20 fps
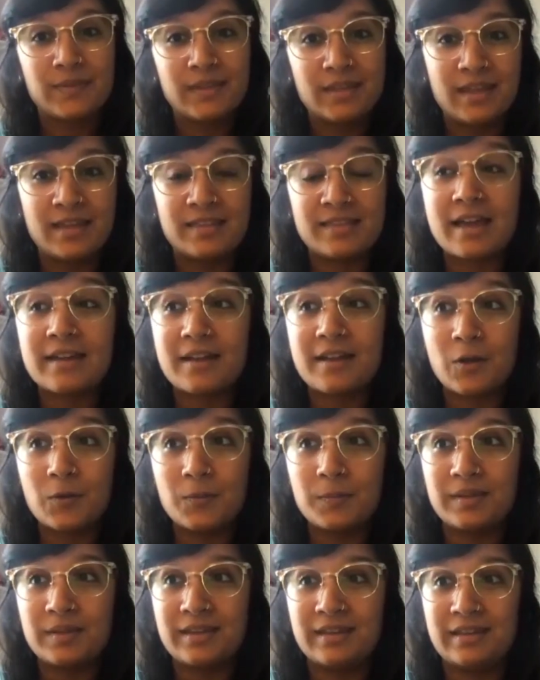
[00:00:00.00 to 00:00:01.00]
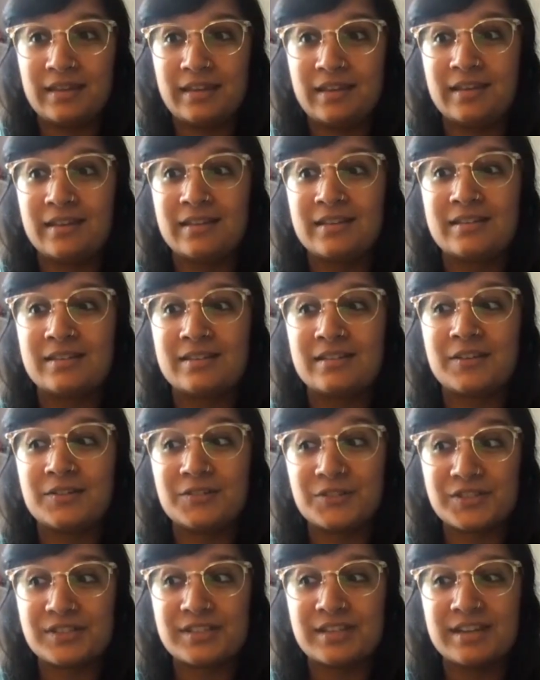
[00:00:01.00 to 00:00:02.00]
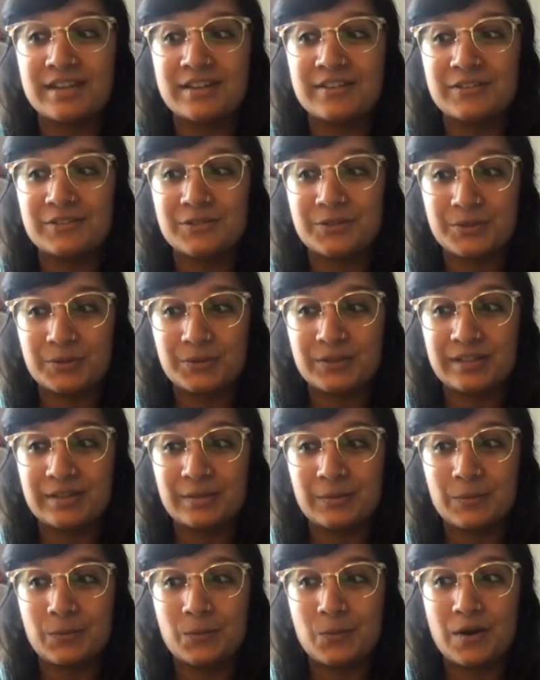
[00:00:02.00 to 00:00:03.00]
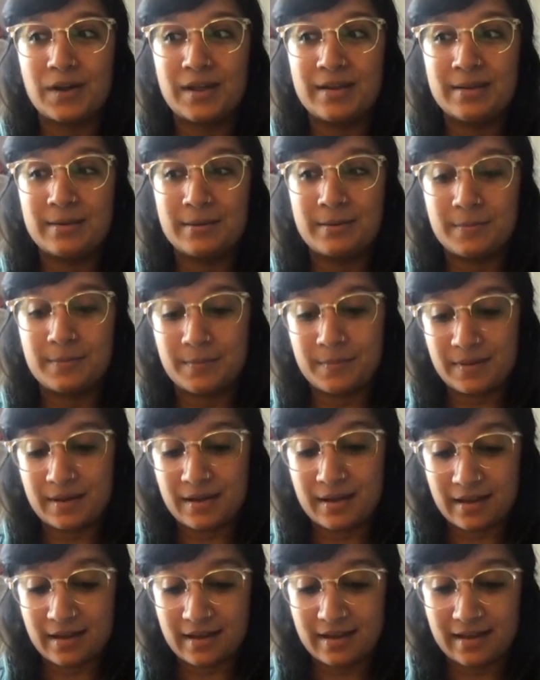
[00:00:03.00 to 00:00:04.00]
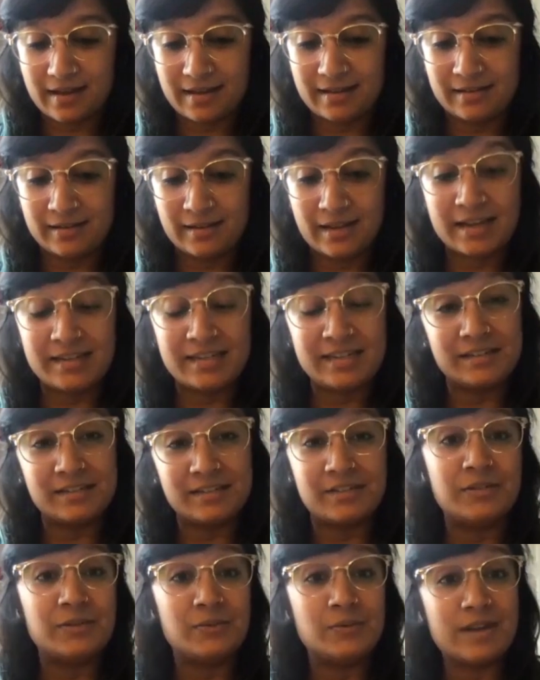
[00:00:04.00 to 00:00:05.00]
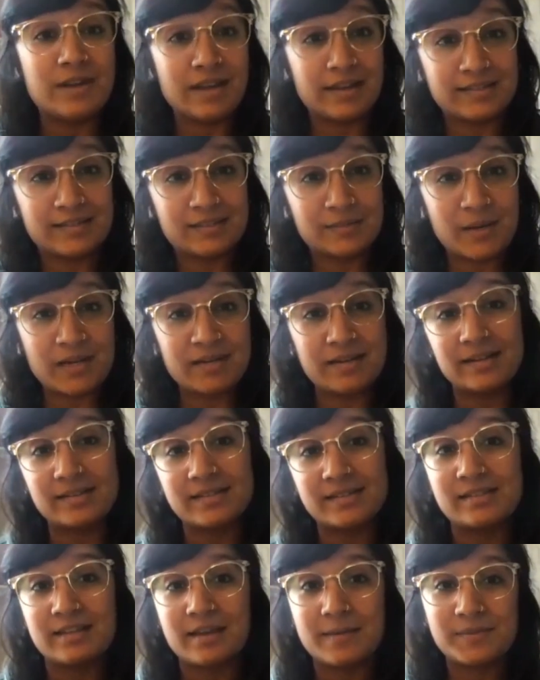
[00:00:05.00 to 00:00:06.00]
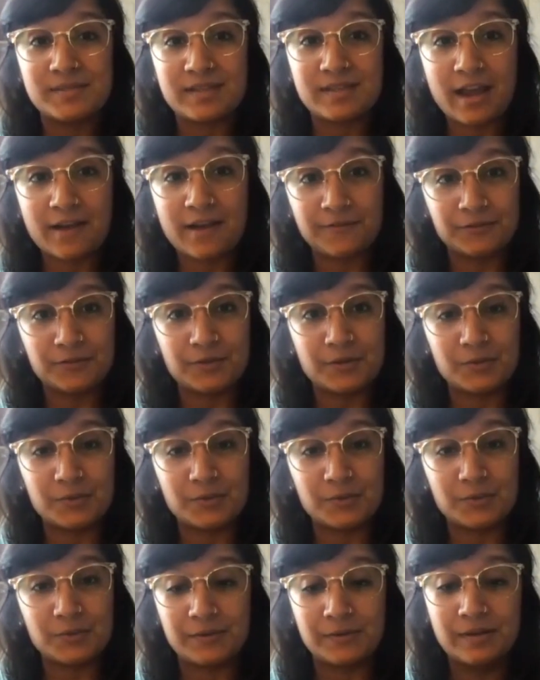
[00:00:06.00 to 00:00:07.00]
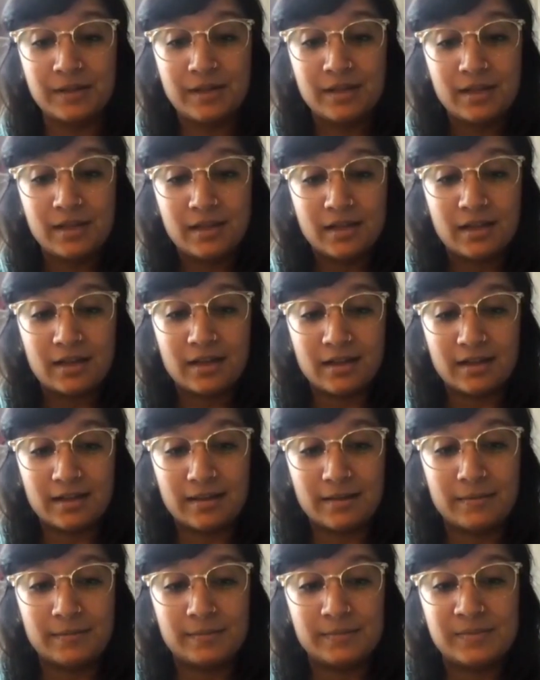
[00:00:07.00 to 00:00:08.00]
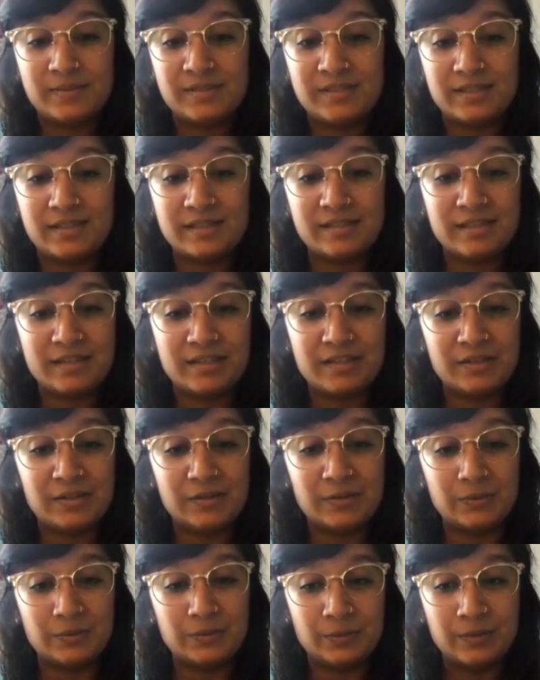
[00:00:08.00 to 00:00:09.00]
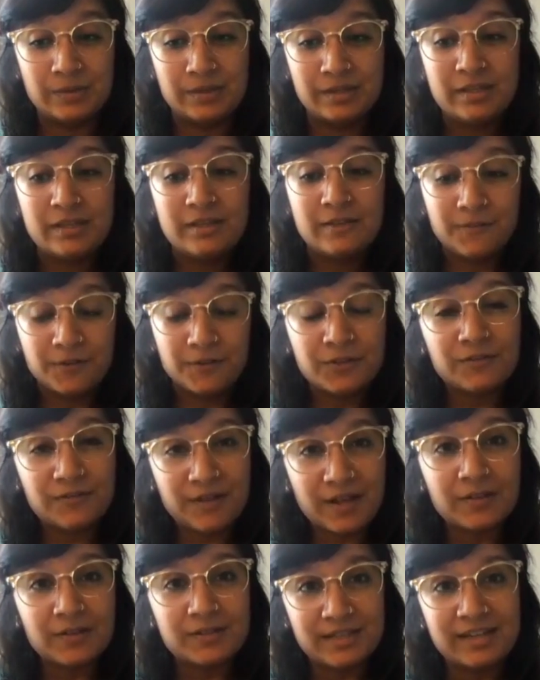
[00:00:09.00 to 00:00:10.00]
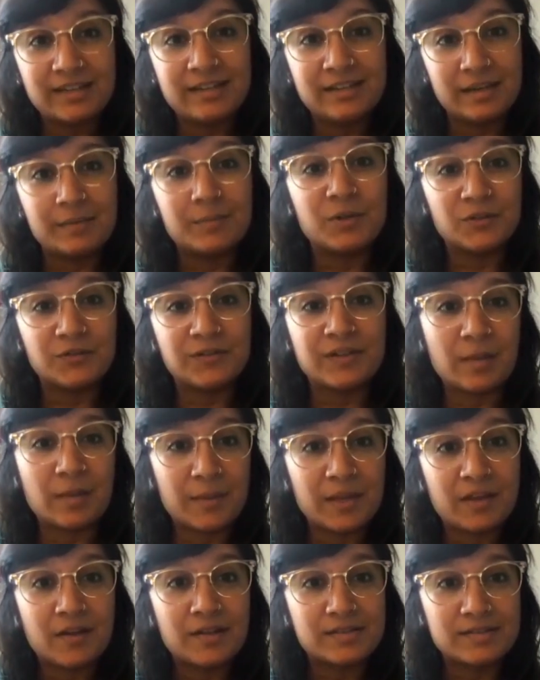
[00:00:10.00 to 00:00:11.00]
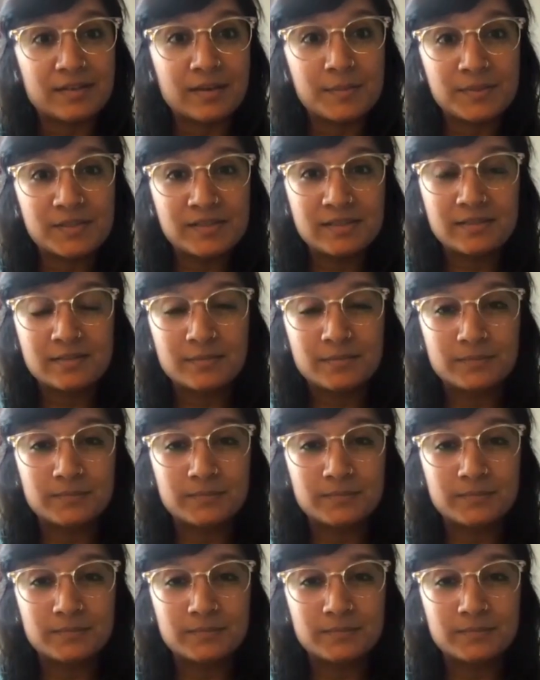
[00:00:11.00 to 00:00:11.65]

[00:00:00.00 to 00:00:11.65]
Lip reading: And that helped me understand truly what I needed to do next, my next steps after Unreal, to continue further validating and proving out my concept.